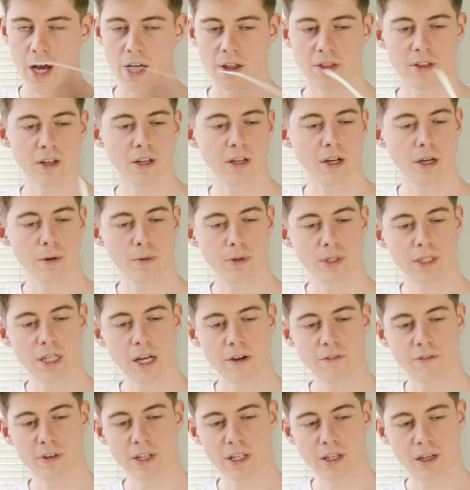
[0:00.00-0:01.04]
I think I would
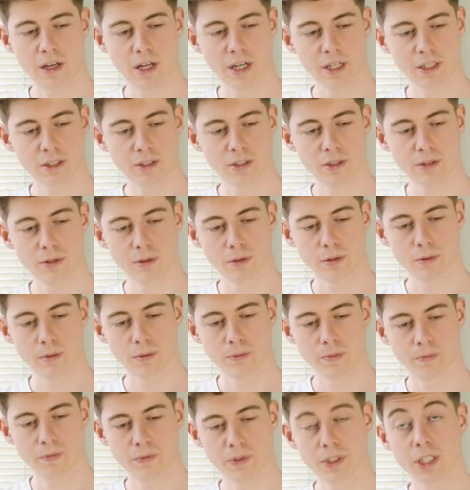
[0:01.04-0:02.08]
definitely like
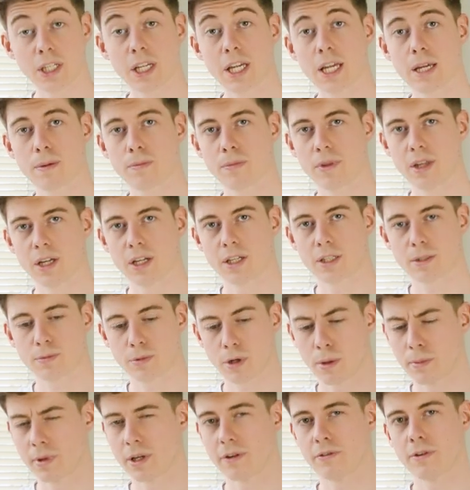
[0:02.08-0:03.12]
to keep
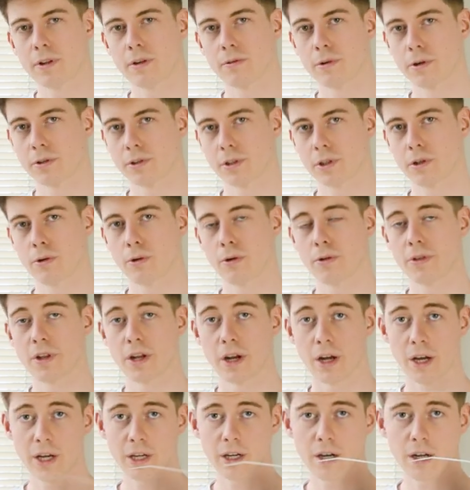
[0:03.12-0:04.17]
this probably for the Rose
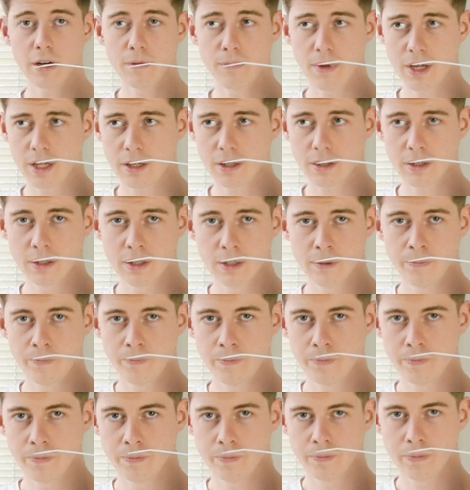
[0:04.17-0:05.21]
Accord that I kind of make.
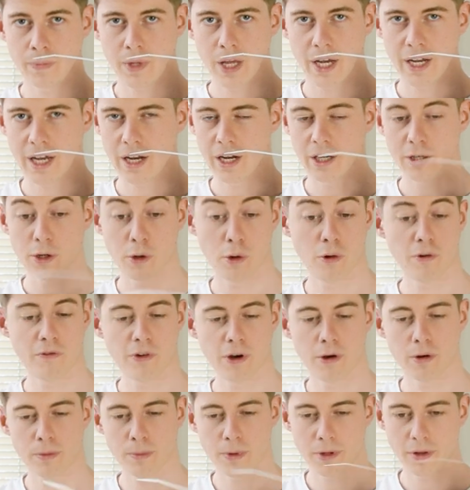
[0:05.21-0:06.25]
Again, I don't know
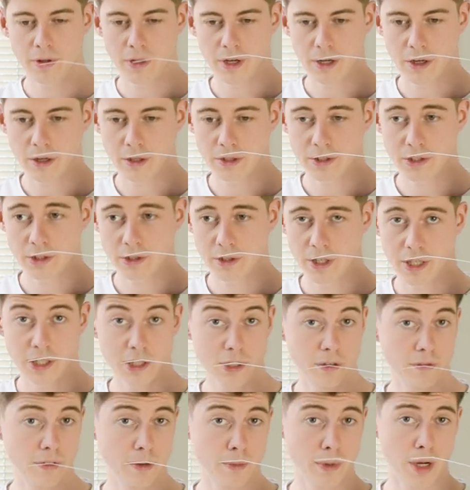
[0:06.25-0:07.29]
if I would put the
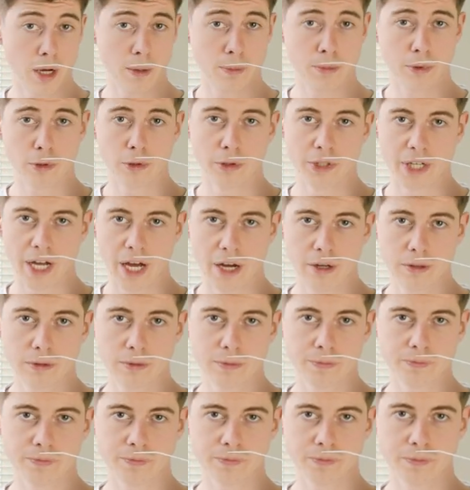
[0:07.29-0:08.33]
concentration of them up or
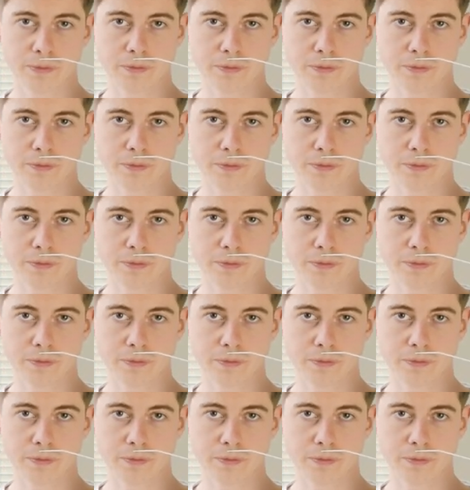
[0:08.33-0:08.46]
down.